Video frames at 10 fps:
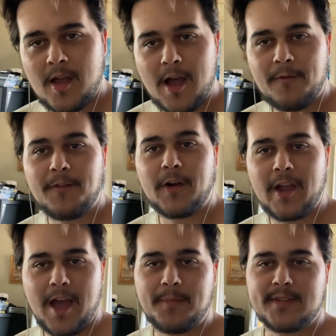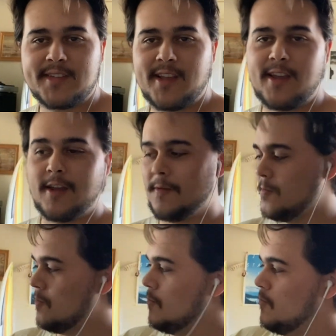I'm very happy to say
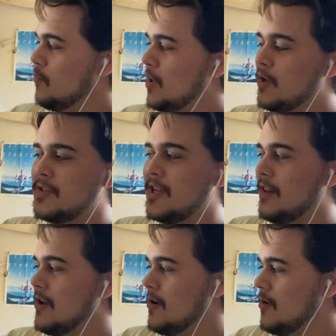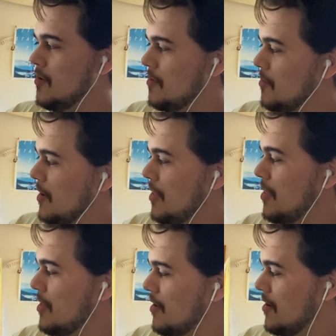Willow Tillo with
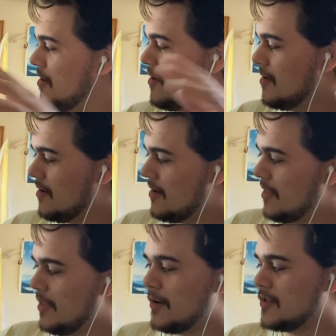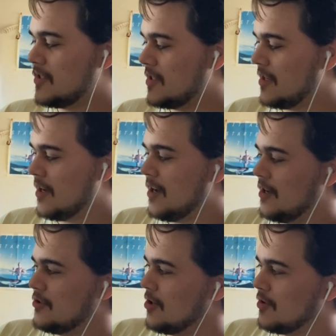there's uh,
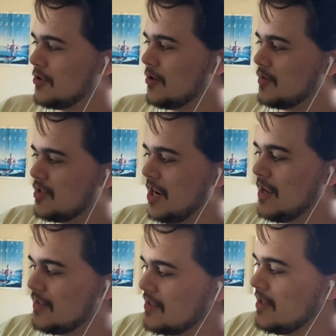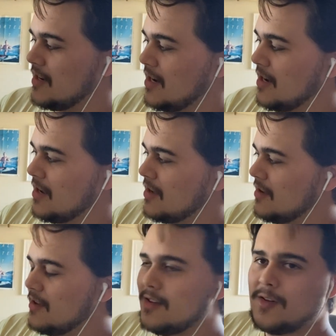JoJo Stan Sydney
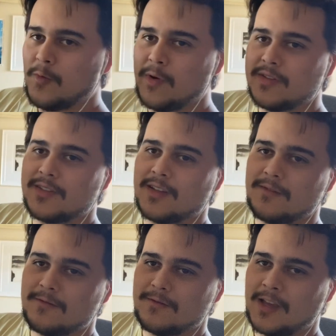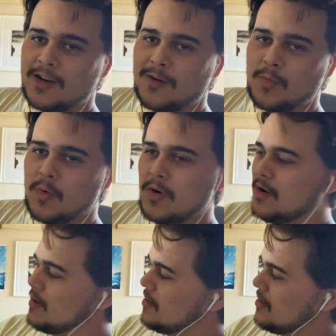wins it at number one.
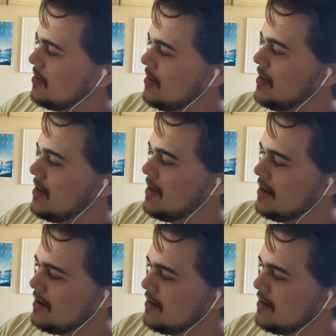It